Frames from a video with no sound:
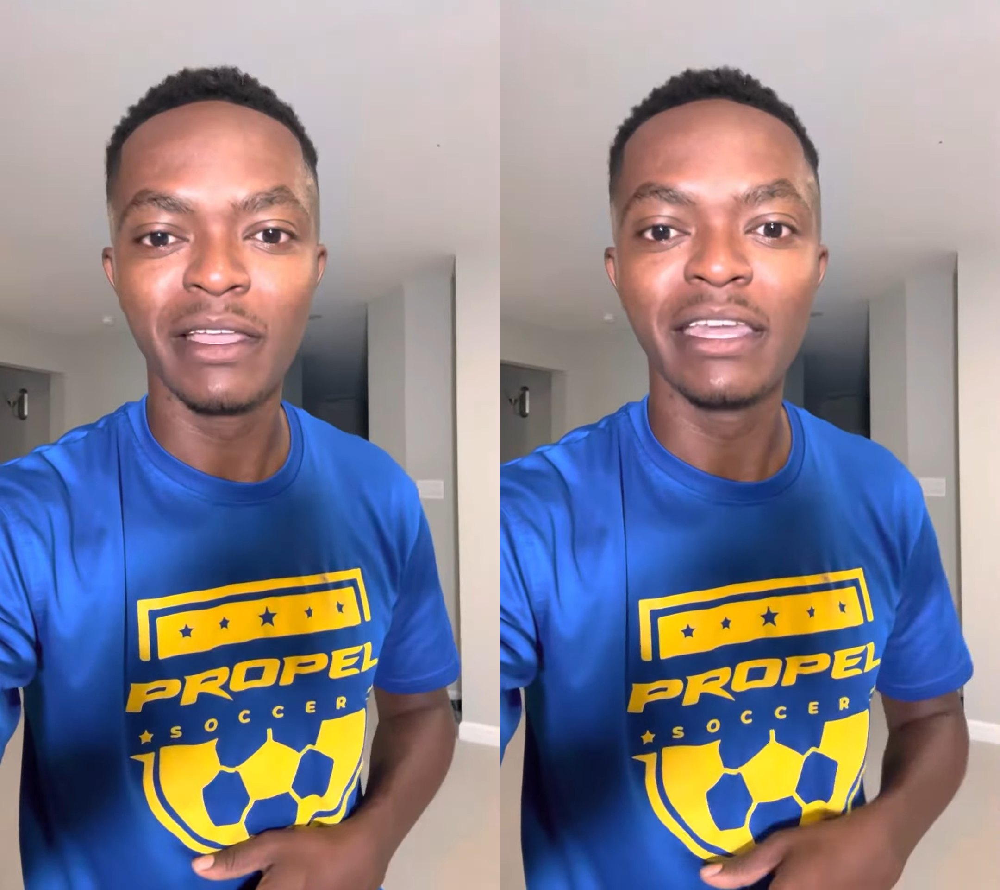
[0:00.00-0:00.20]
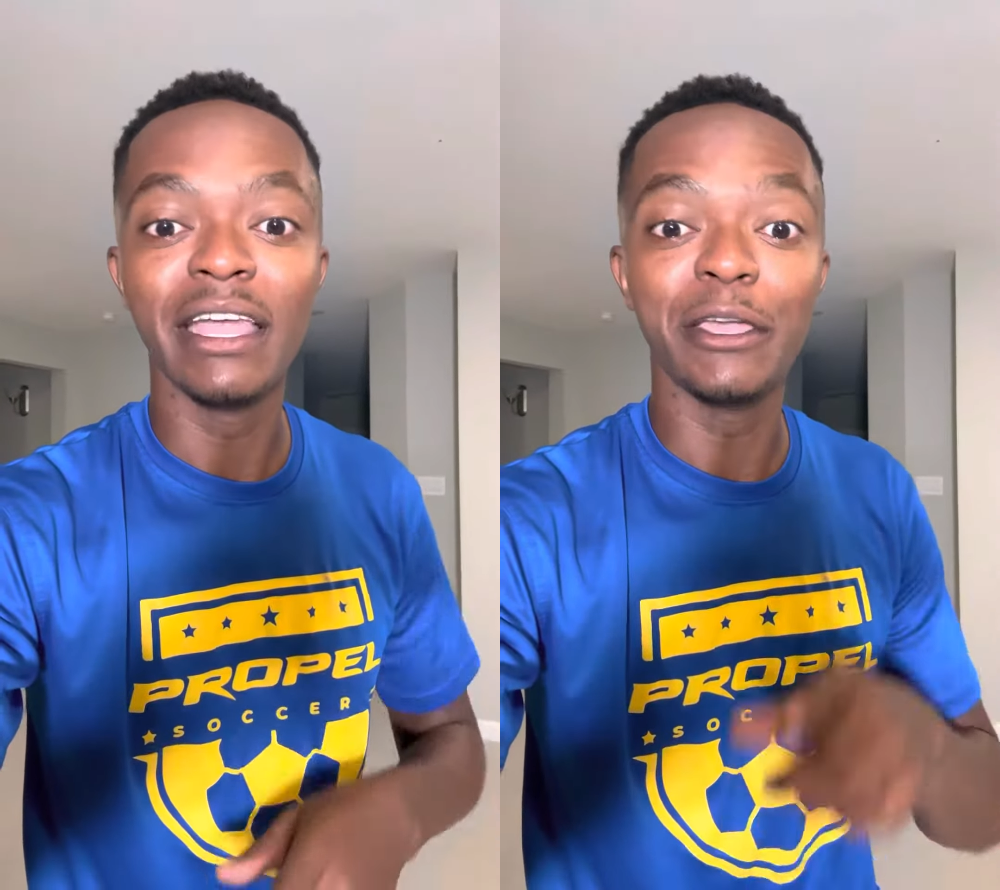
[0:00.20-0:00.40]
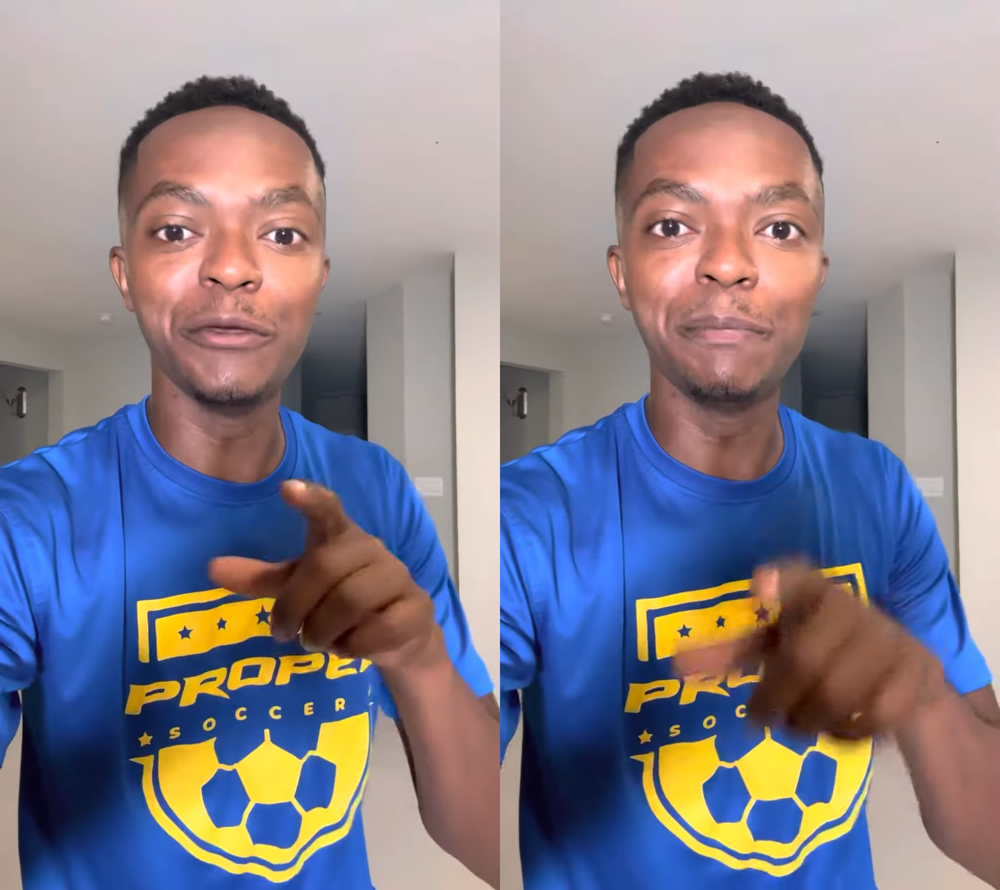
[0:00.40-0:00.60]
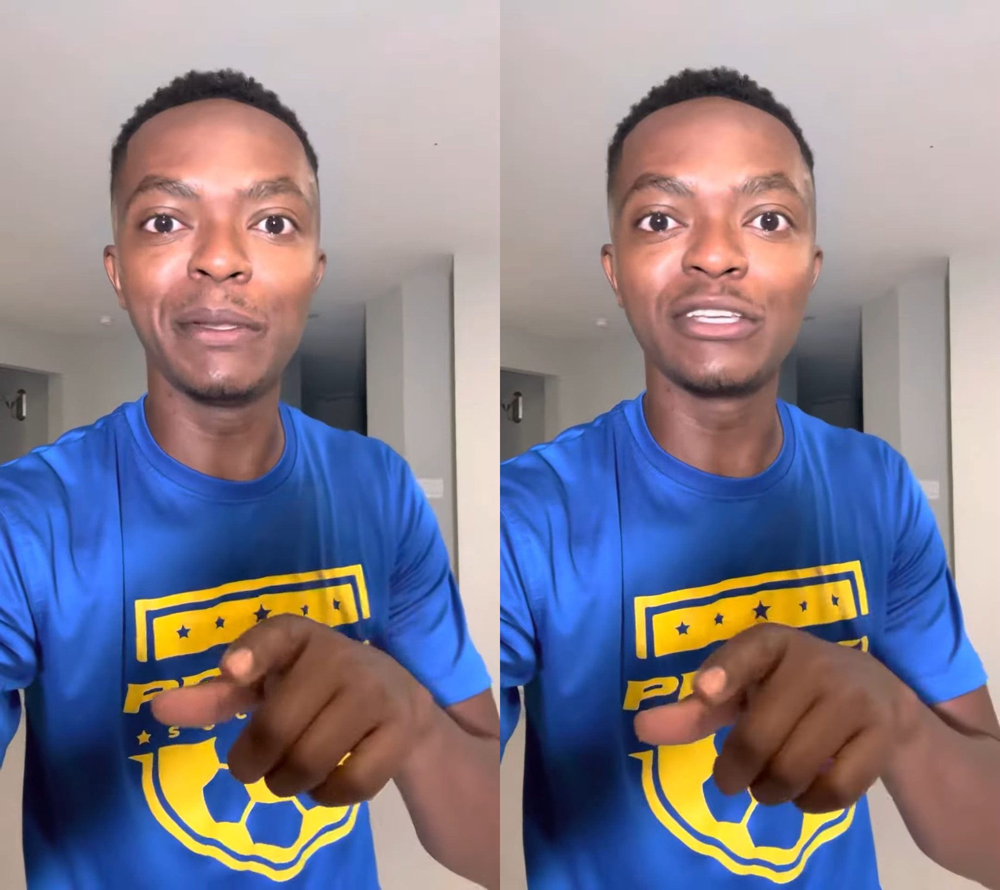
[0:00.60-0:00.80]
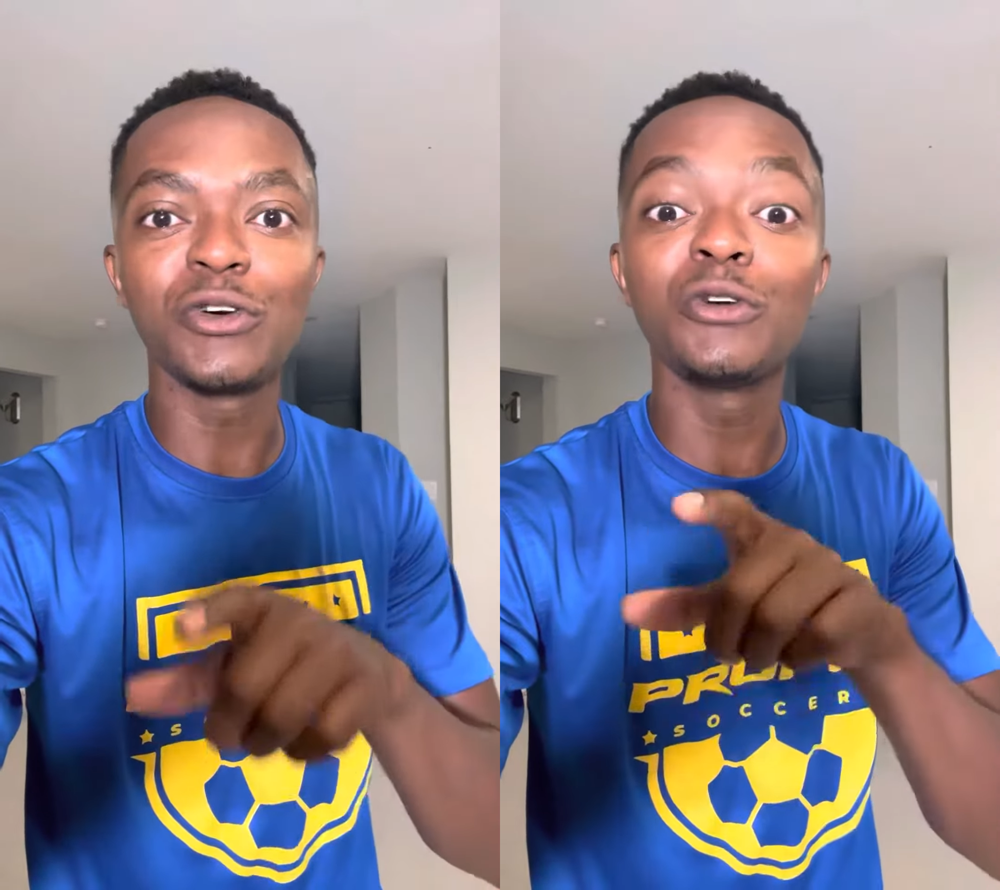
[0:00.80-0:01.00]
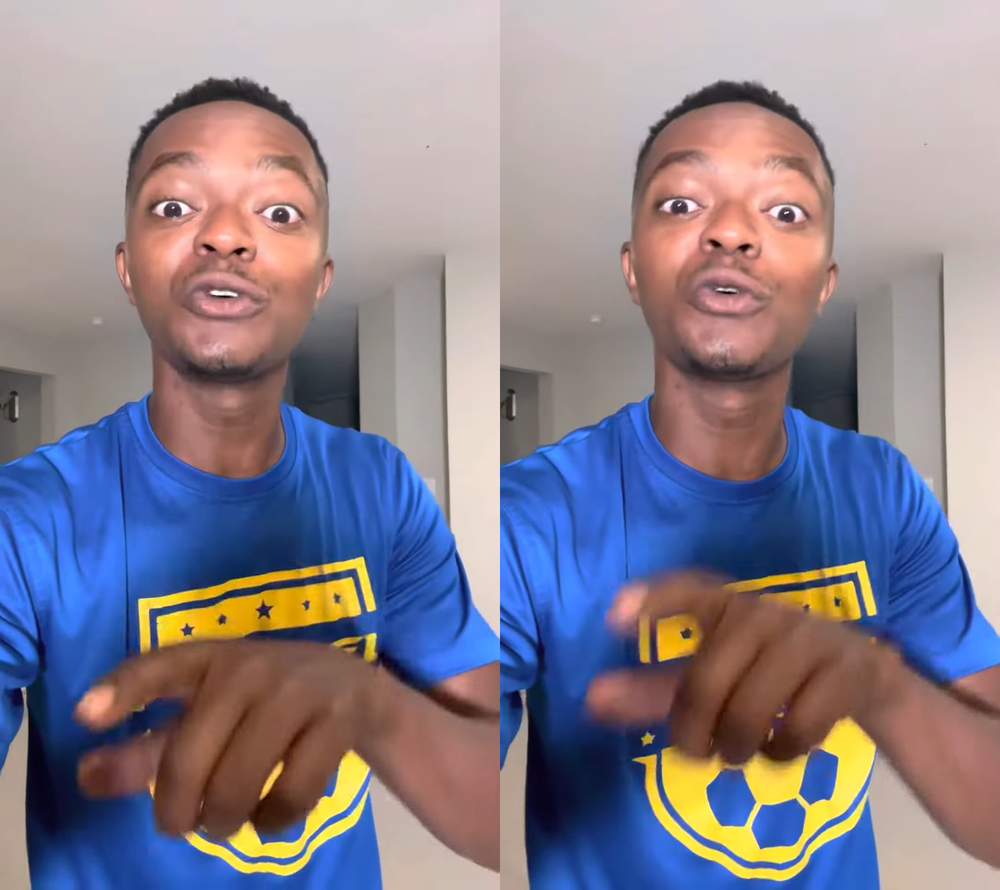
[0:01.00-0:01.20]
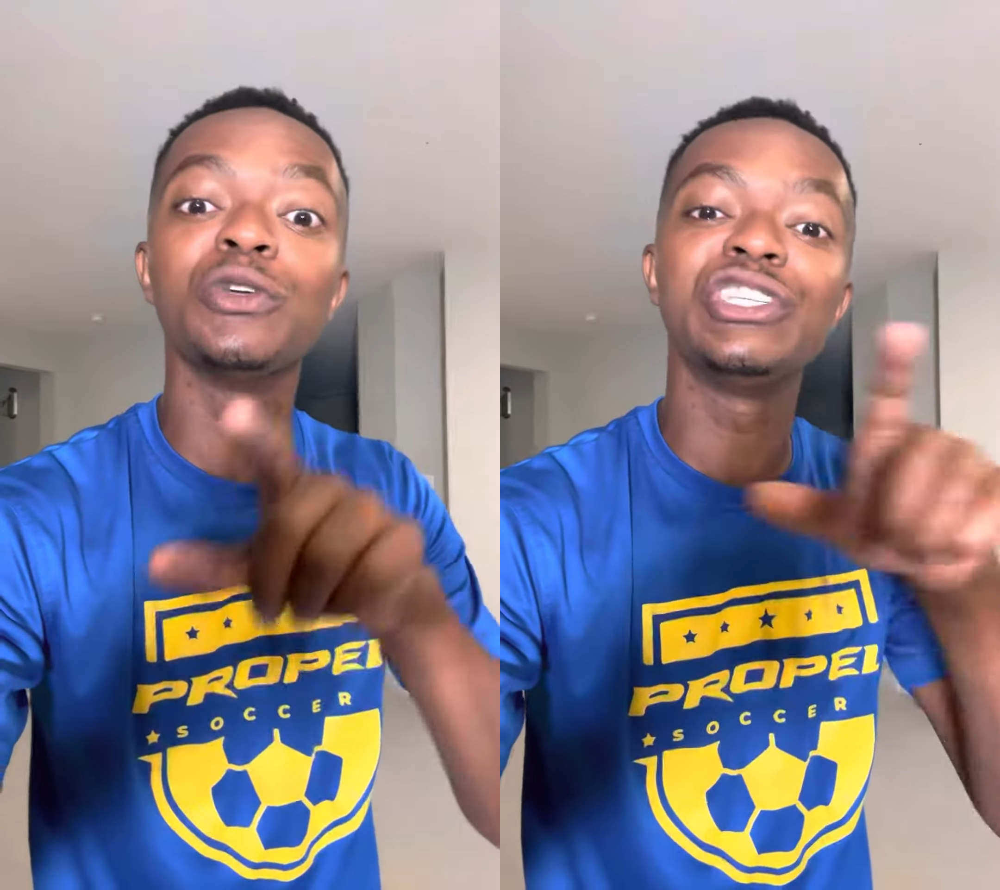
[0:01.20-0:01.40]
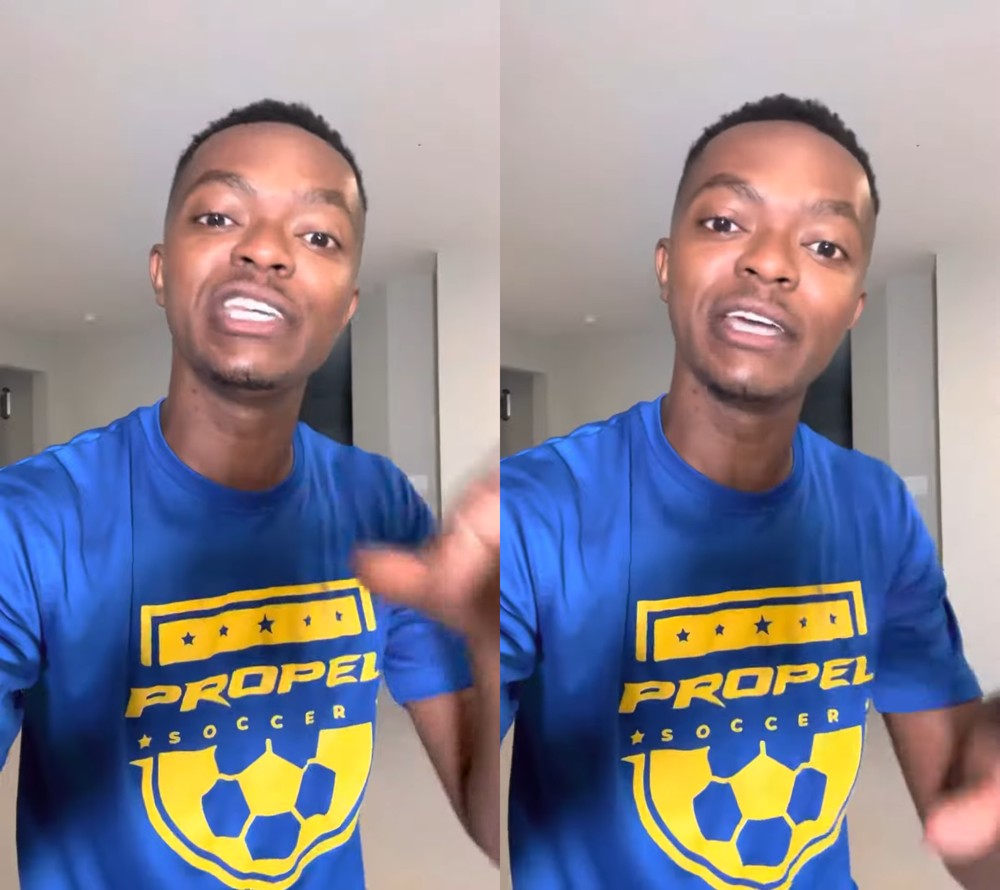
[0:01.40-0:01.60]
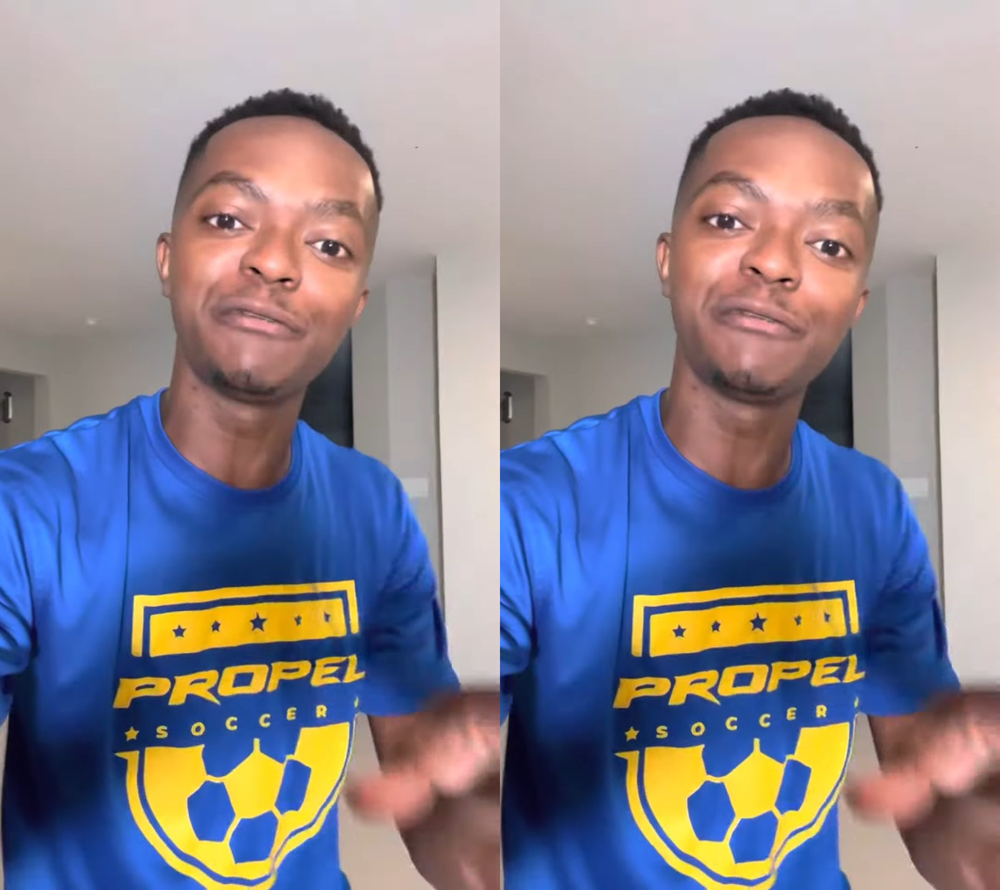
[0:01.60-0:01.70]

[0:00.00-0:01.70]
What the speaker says: Now you please also go cheer